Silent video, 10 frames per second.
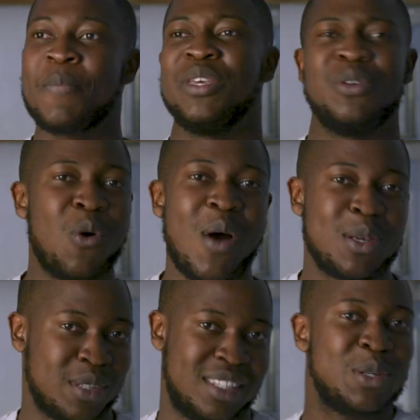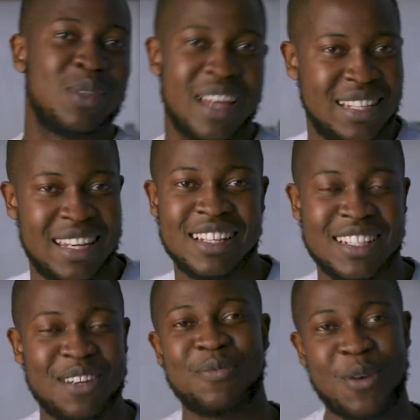You don't want to steal the
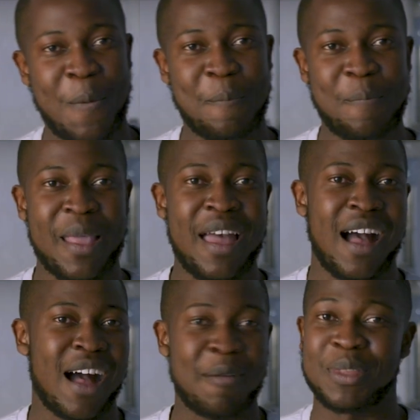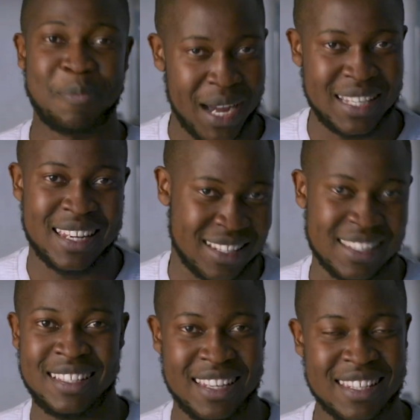attention from the party as
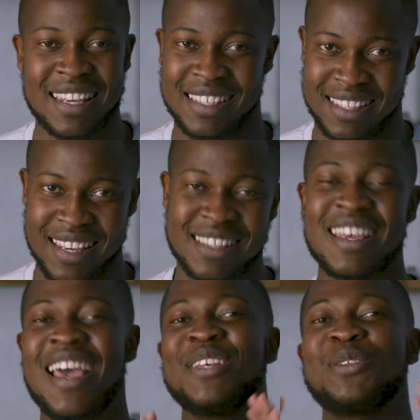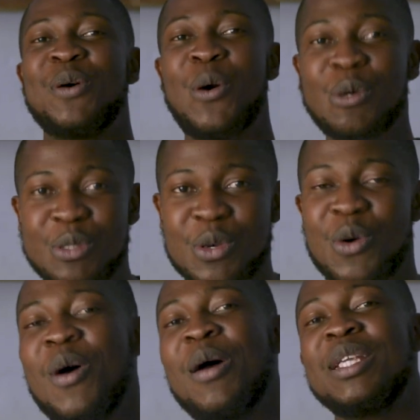it is as is. So
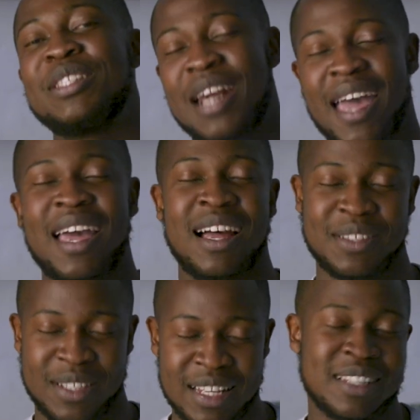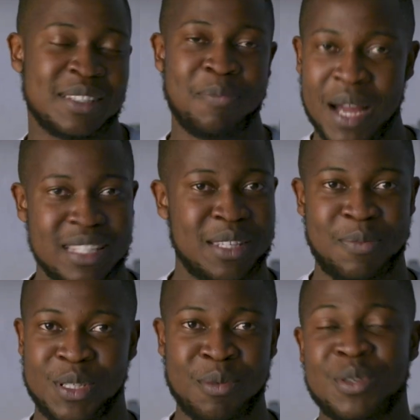also try as much as
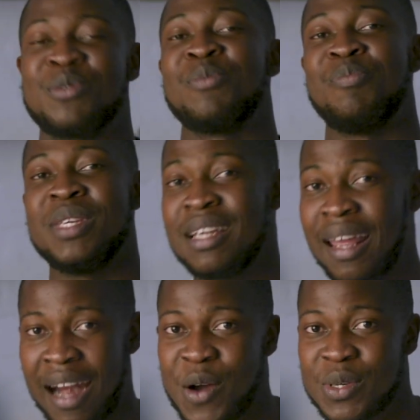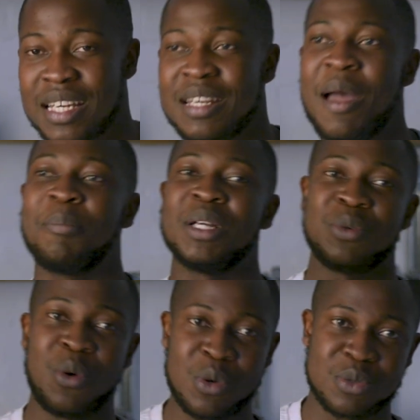possible to be grounded, but
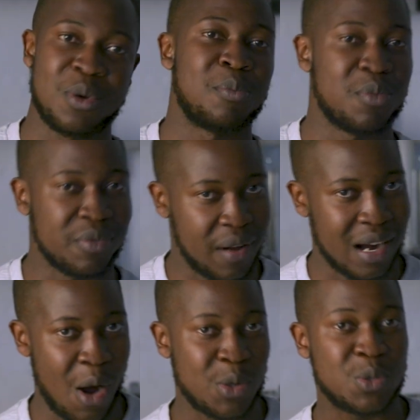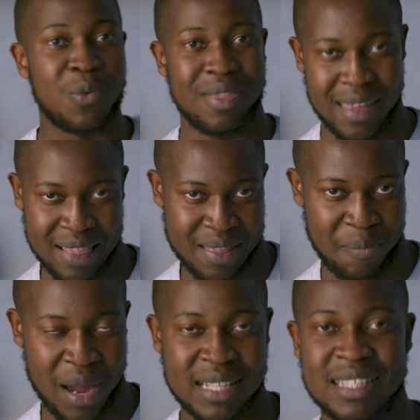also move around within the
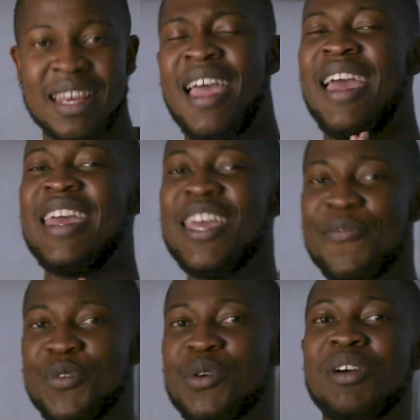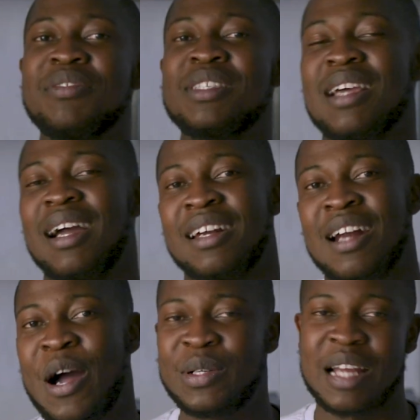party. If you have stuck
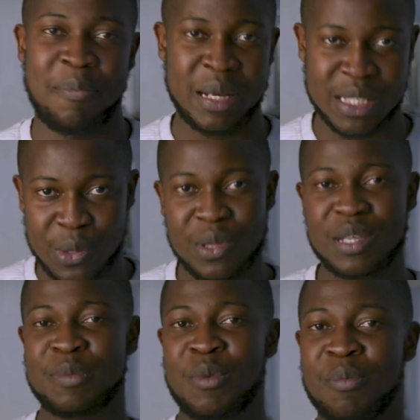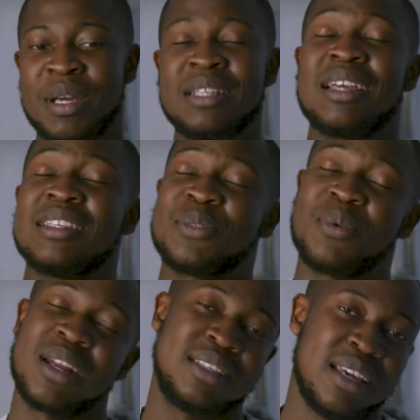around up until this moment, I just
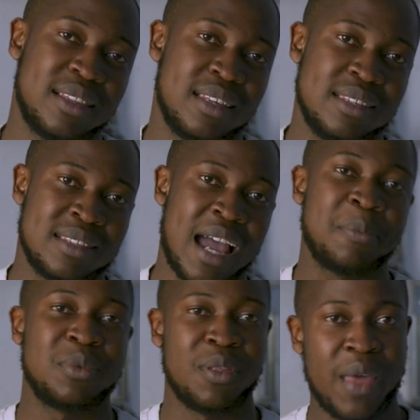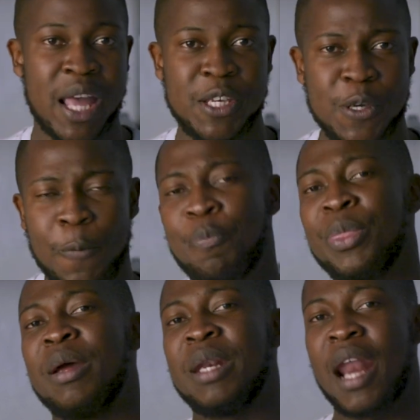want to take this time to thank you.
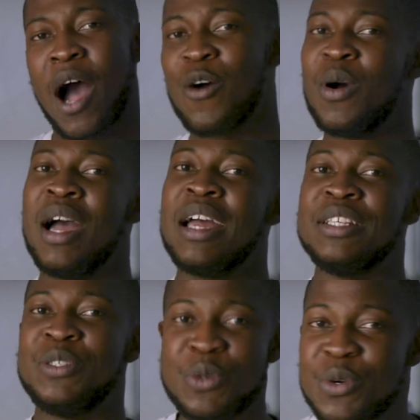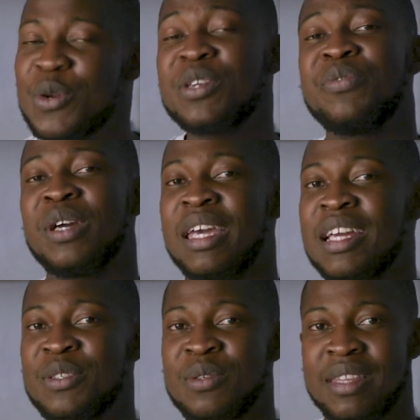Now, do not forget
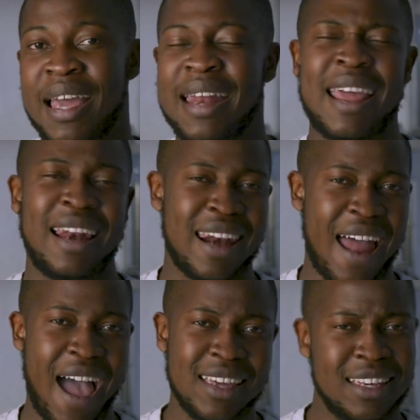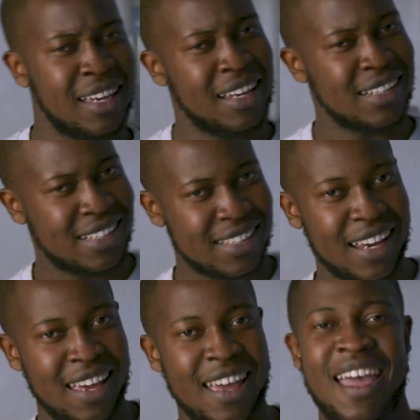to then like,
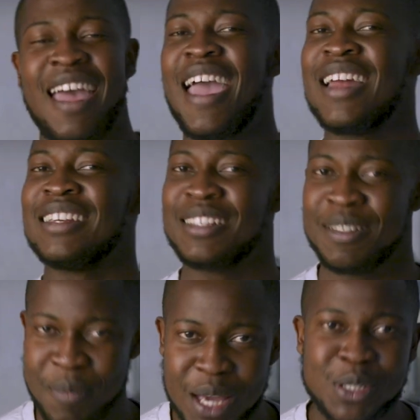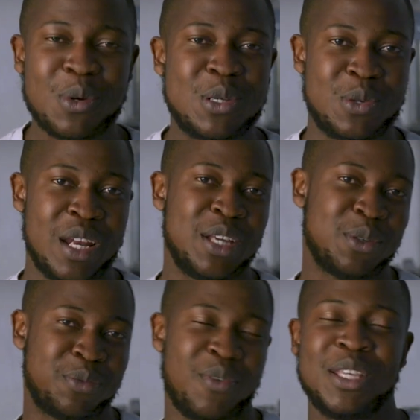share, and make sure to let
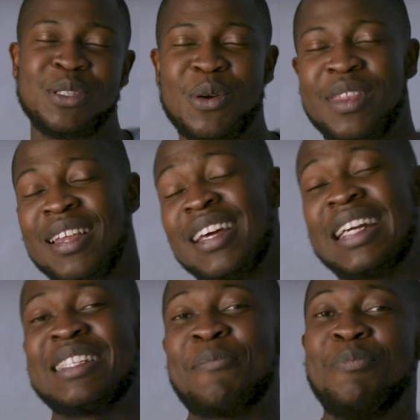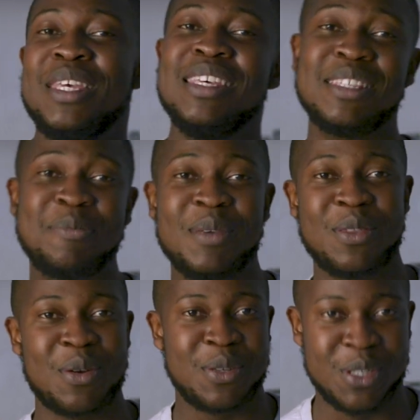your friends know that there is a P. Smith
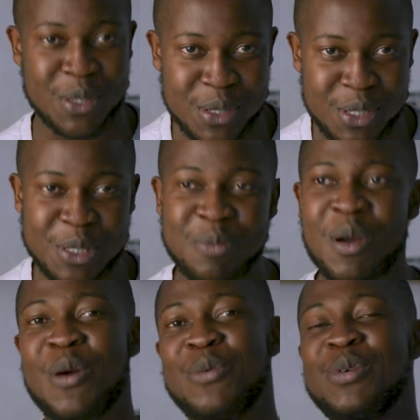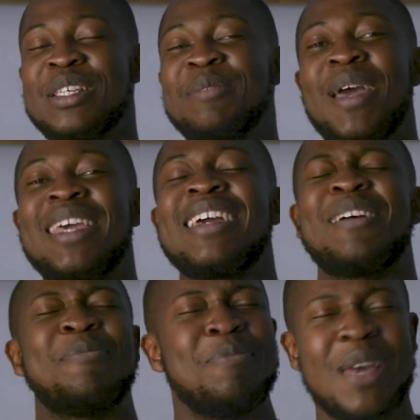on YouTube who is making
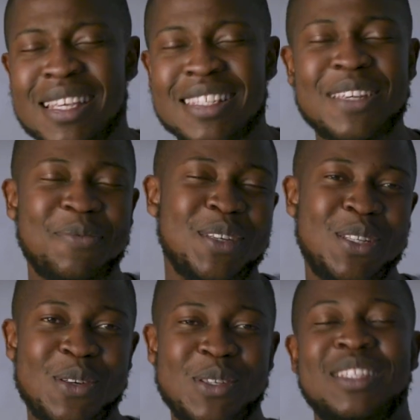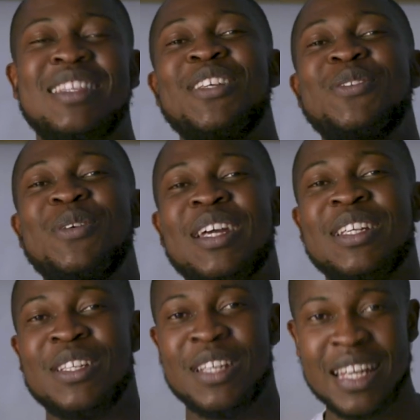amazing videos that you
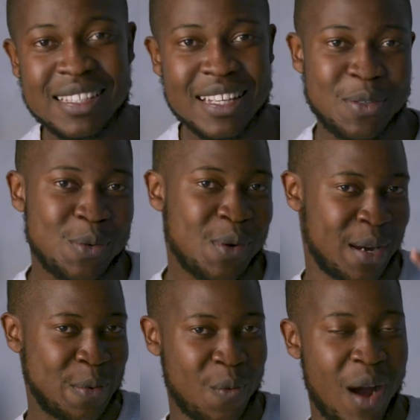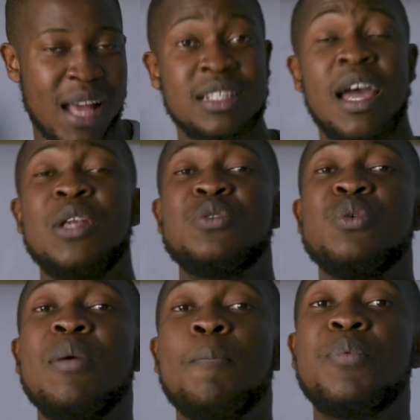can listen to and watch to
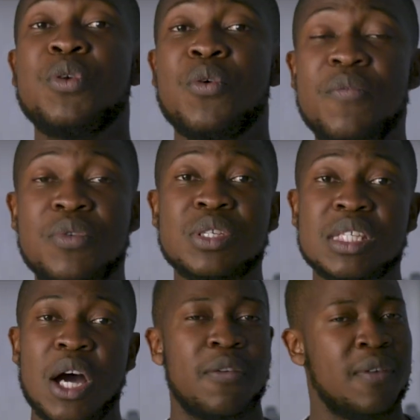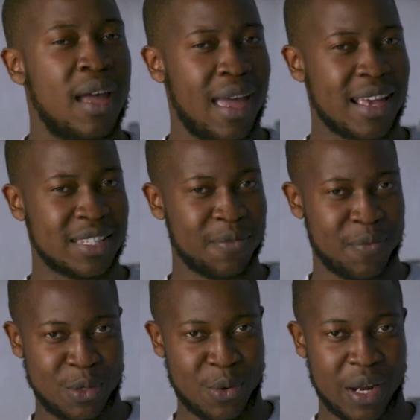improve yourself as a
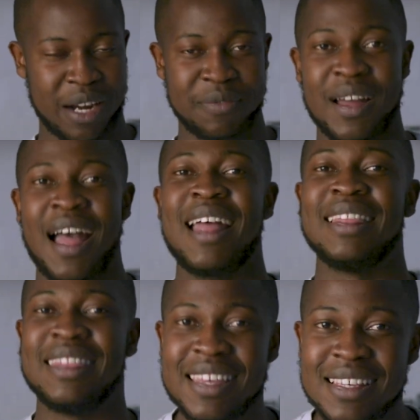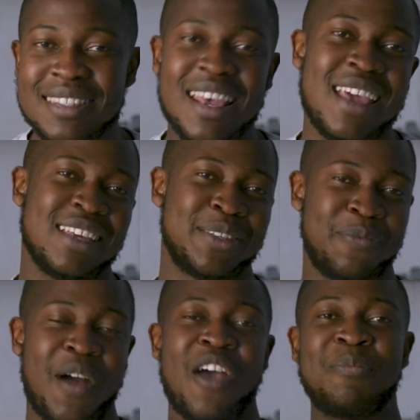photographer. This is
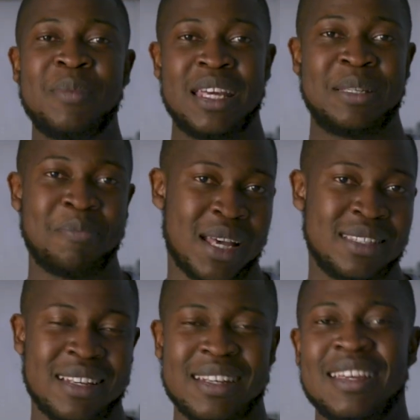5 Minute Mastery.